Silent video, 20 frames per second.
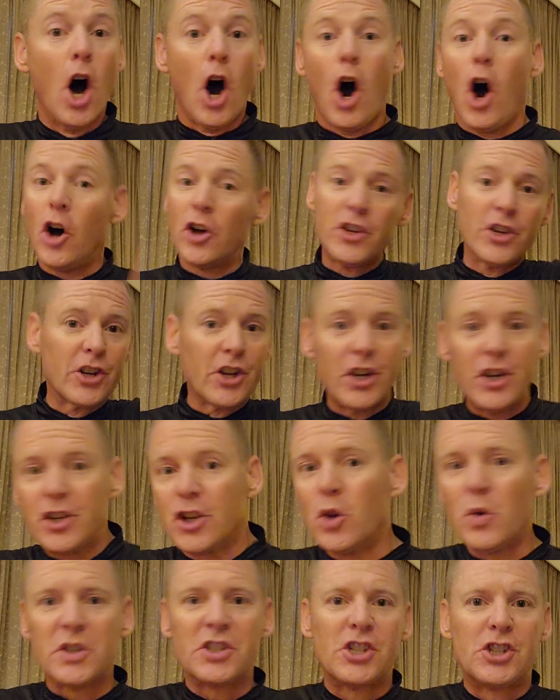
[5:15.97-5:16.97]
all you're going to
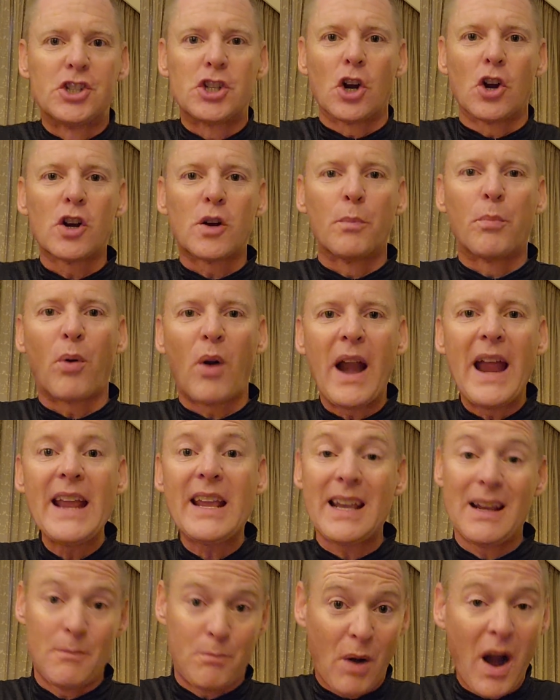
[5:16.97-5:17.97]
do is jerk
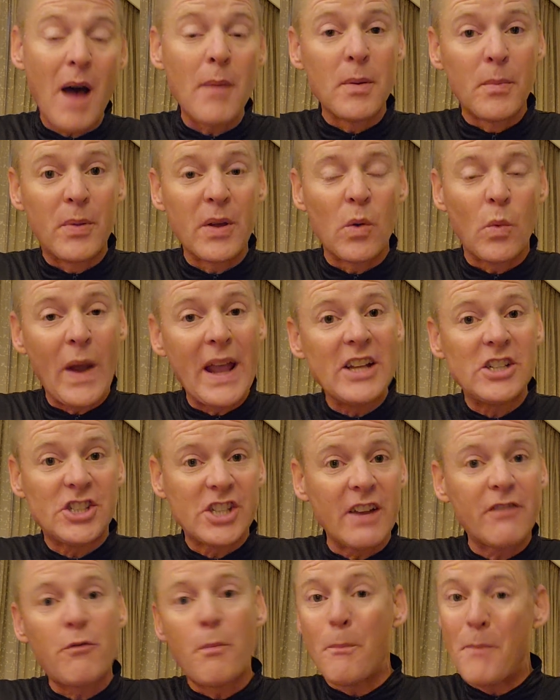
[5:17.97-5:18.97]
brake and probably weight
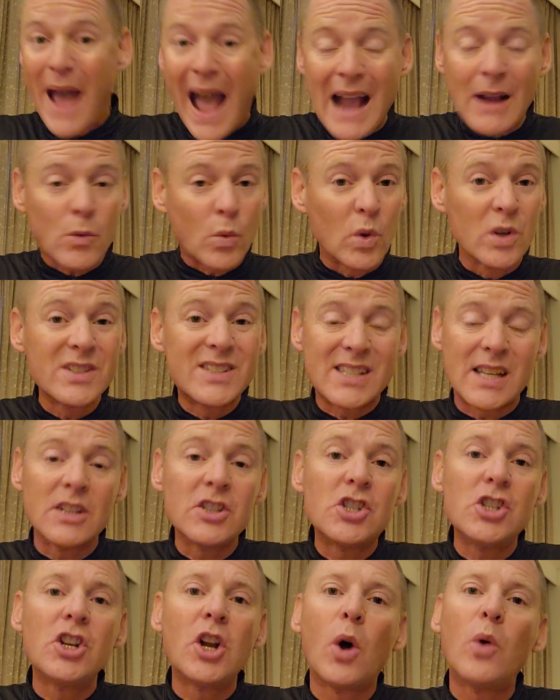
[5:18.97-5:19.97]
shift backwards,
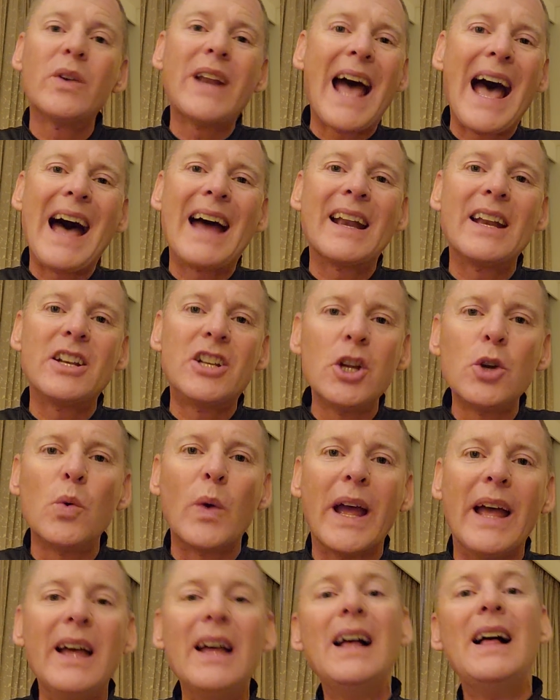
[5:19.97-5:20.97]
since you don't know how to do
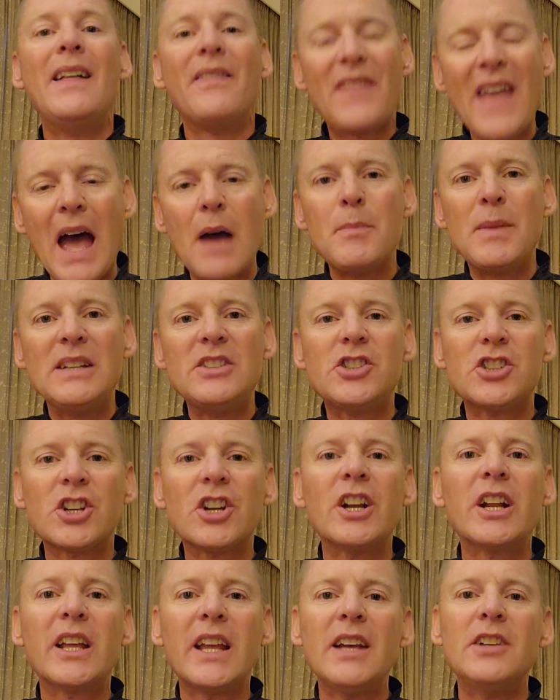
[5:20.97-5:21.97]
it. That means you're
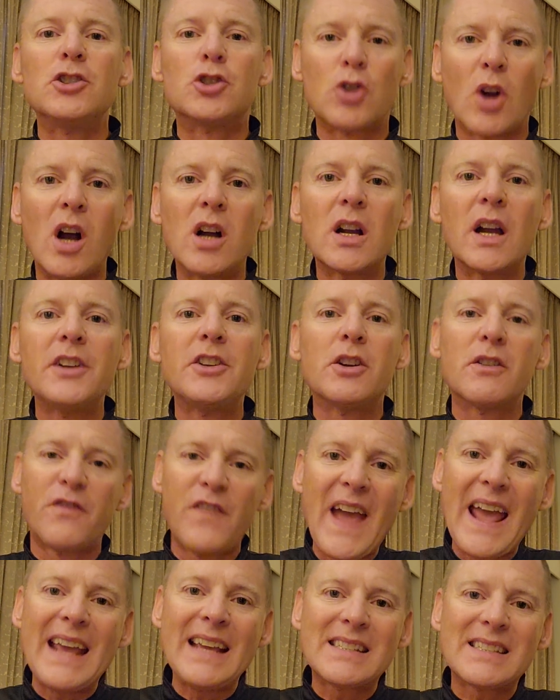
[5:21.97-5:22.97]
going to get drug on your
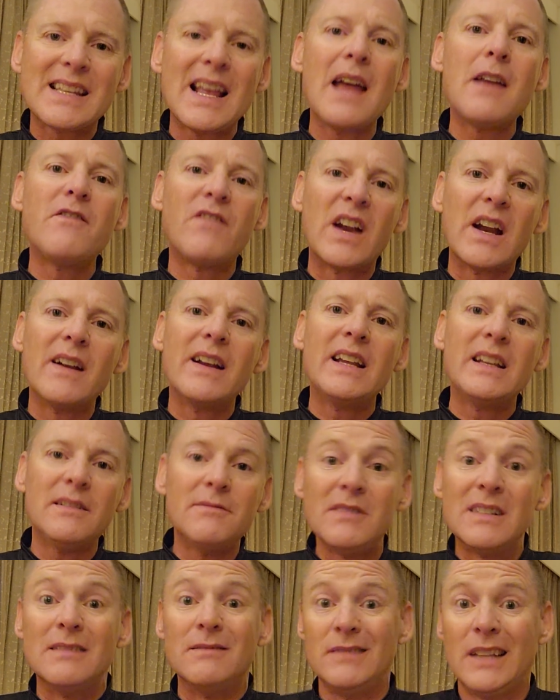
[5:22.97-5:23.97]
face and very
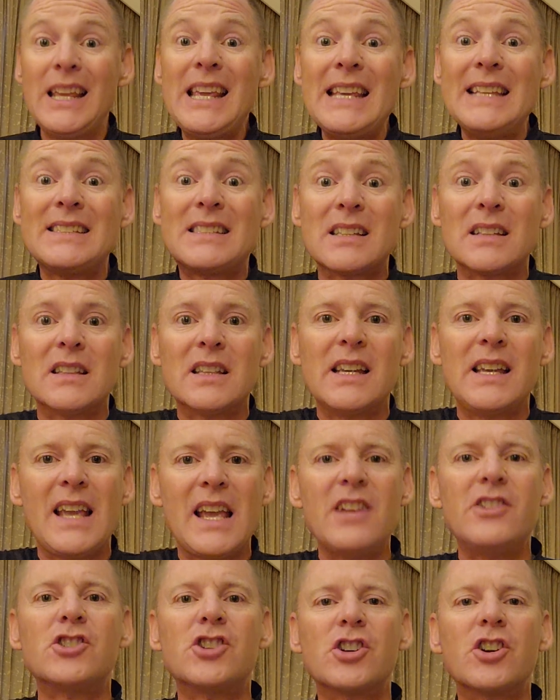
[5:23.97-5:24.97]
easily
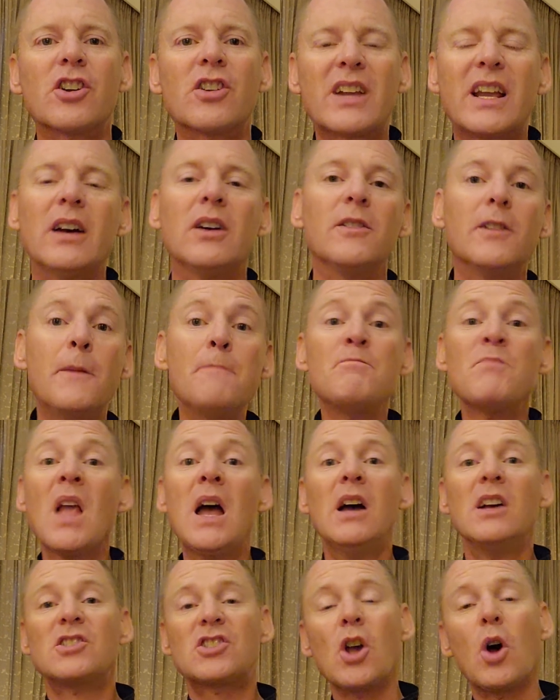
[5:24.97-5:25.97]
injured or killed.
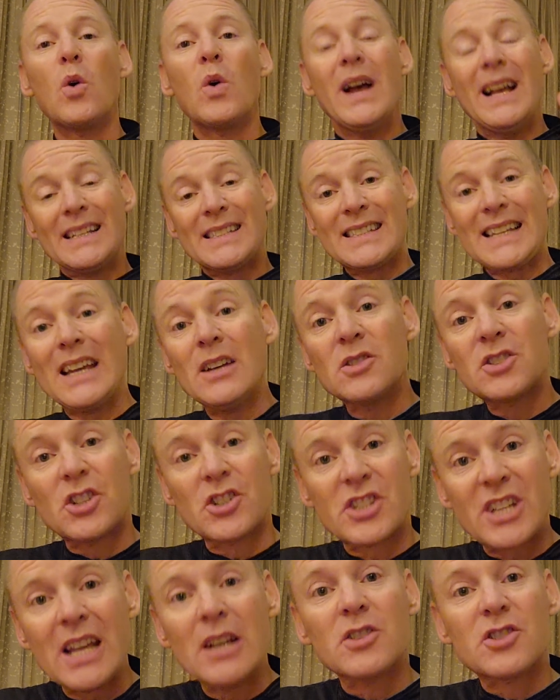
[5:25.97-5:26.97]
So skills are
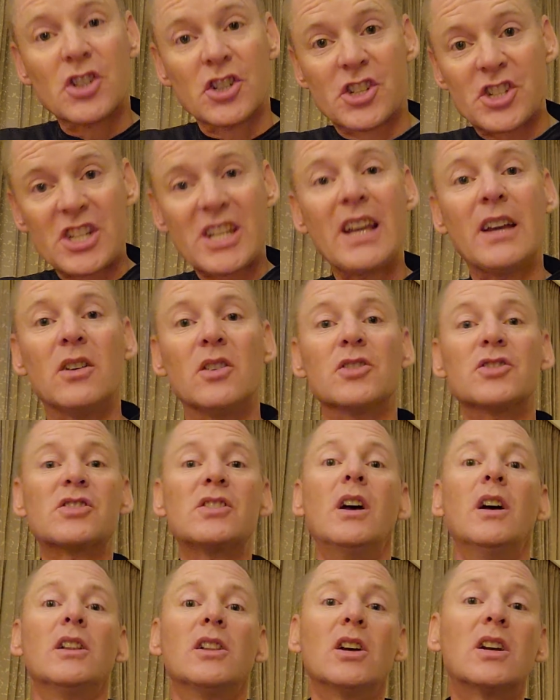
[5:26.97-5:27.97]
skills are skills.
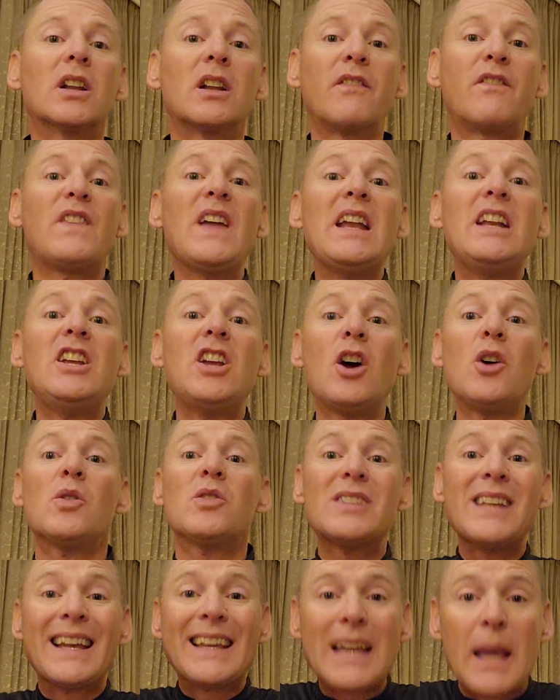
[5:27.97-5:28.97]
Look at the
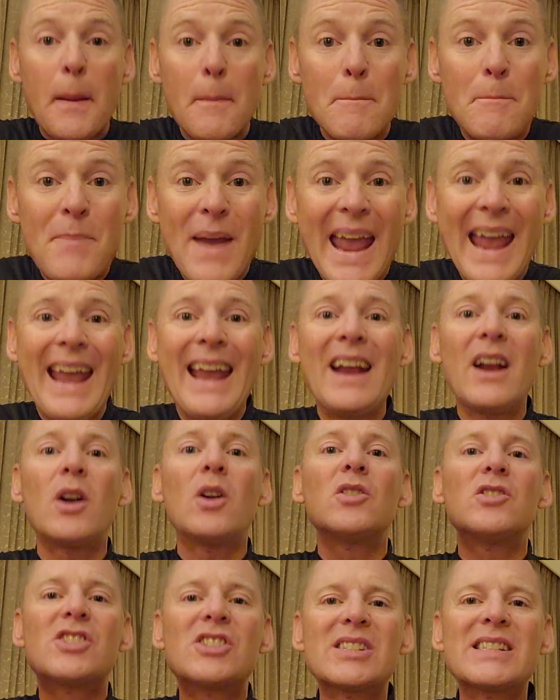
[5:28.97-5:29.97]
videos,
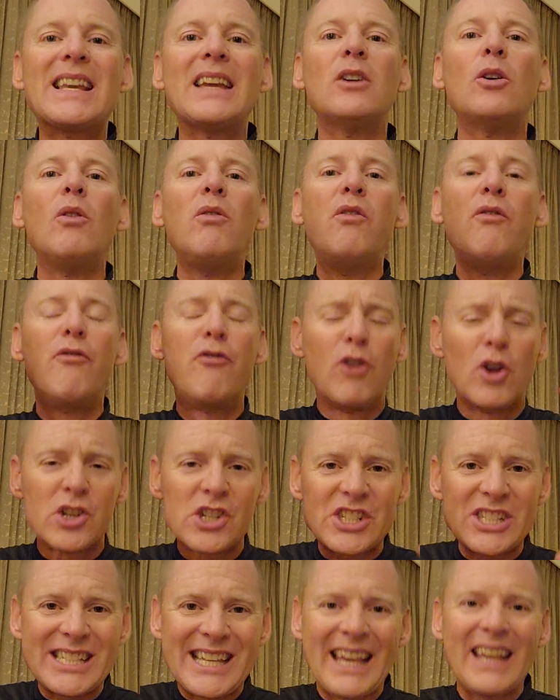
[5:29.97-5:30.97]
compare skill for
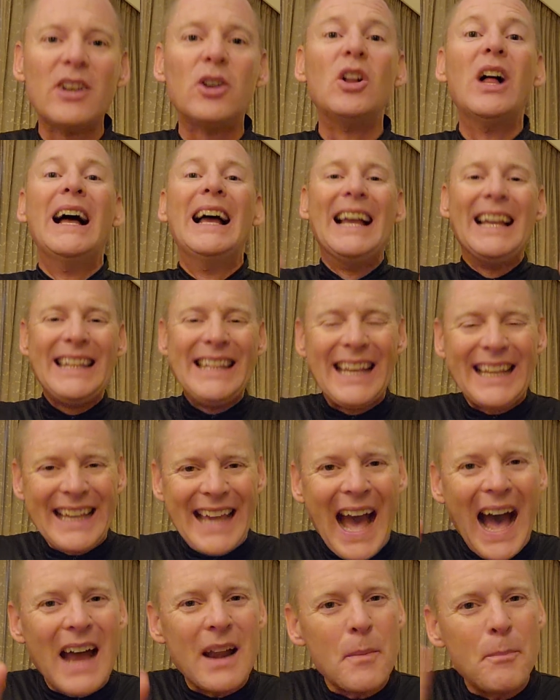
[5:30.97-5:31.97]
skill. You
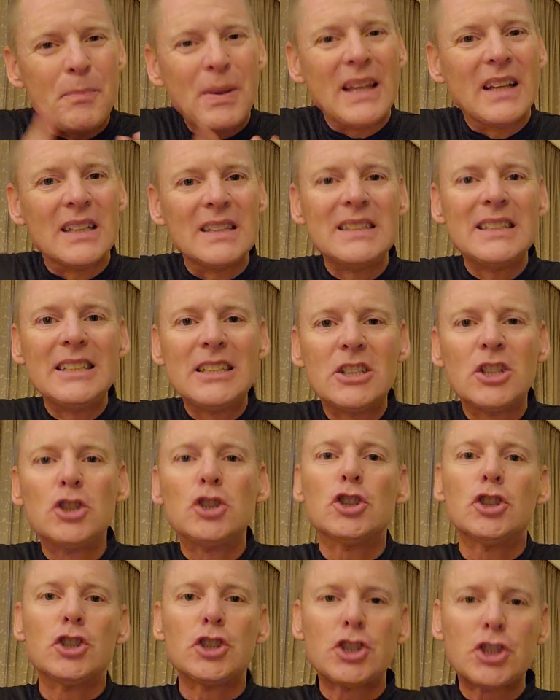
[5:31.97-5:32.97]
gotta be a
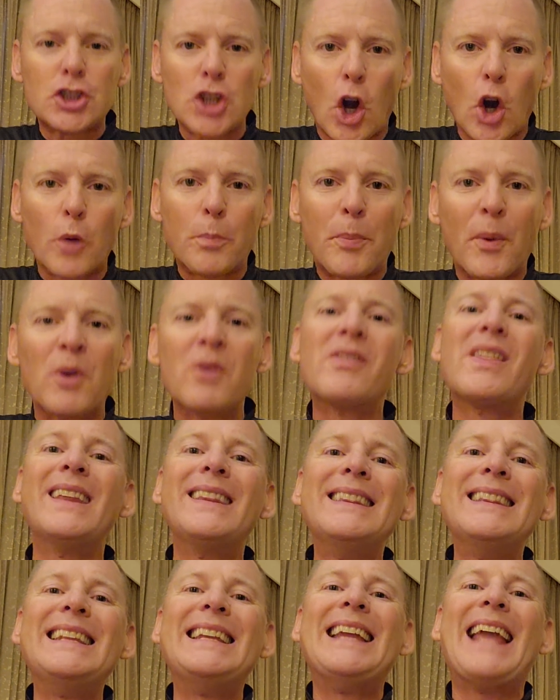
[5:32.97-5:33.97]
little sharper
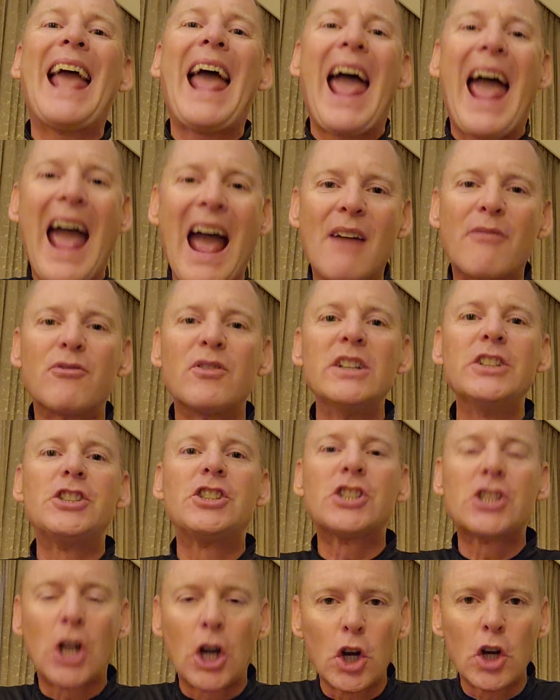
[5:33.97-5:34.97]
than the
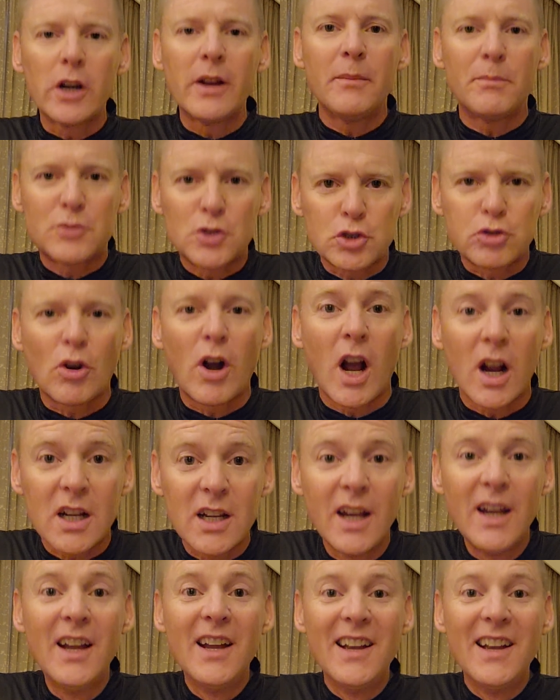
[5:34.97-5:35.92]
average turnip truck